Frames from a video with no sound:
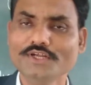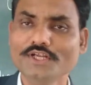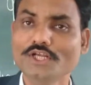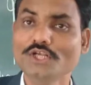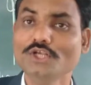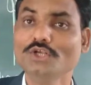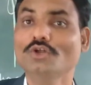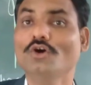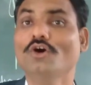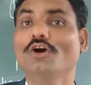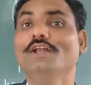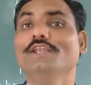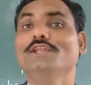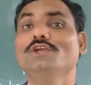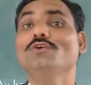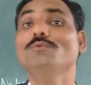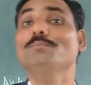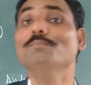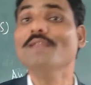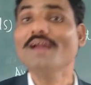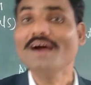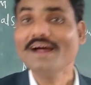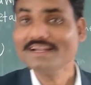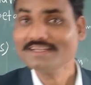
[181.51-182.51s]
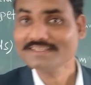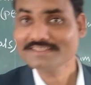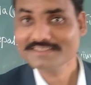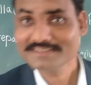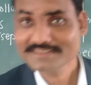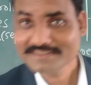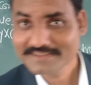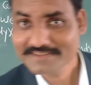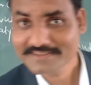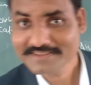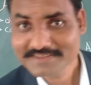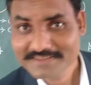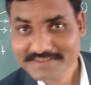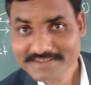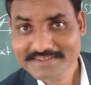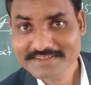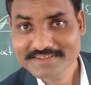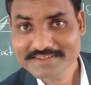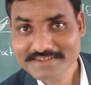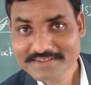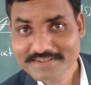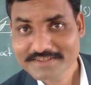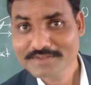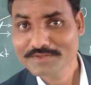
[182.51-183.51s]
into a new plant.
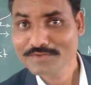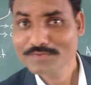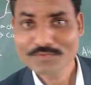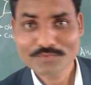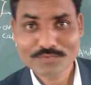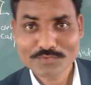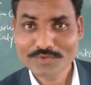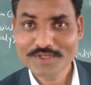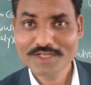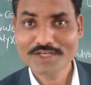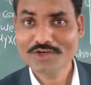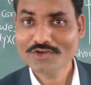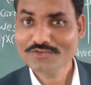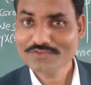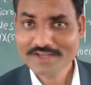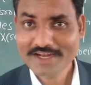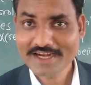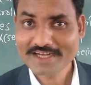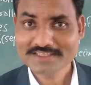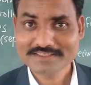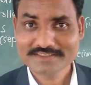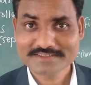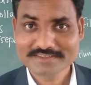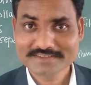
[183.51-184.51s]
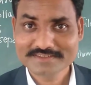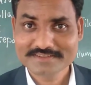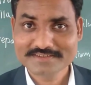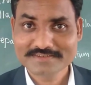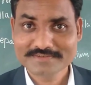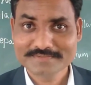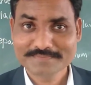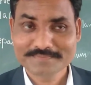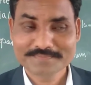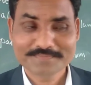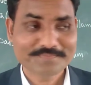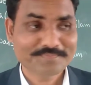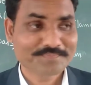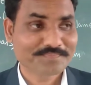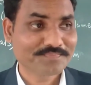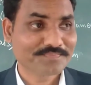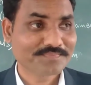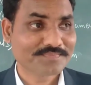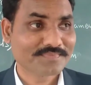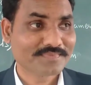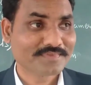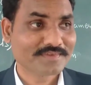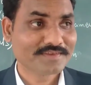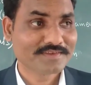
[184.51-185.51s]
We know that
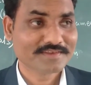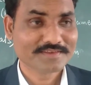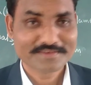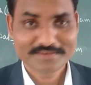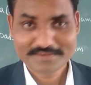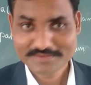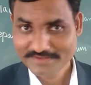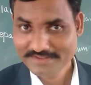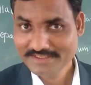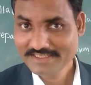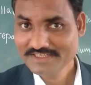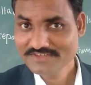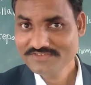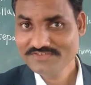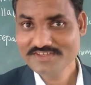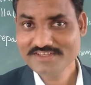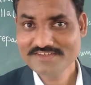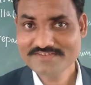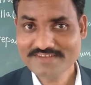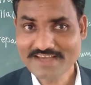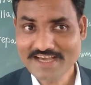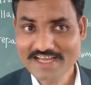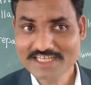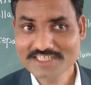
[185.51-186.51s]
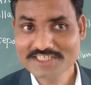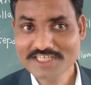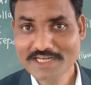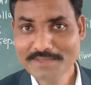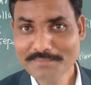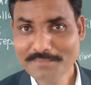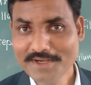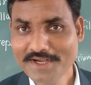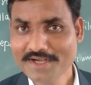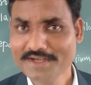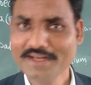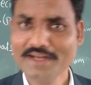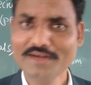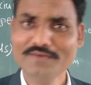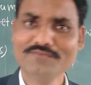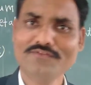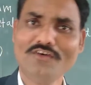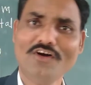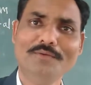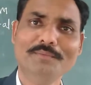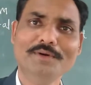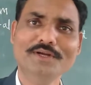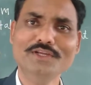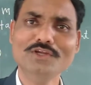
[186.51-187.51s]
the seeds are germinate and
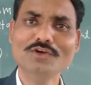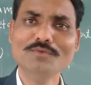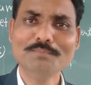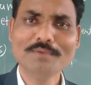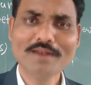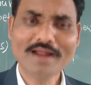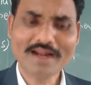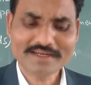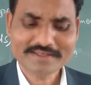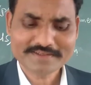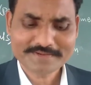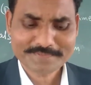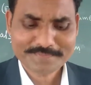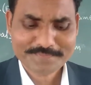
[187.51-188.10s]
form a new plant.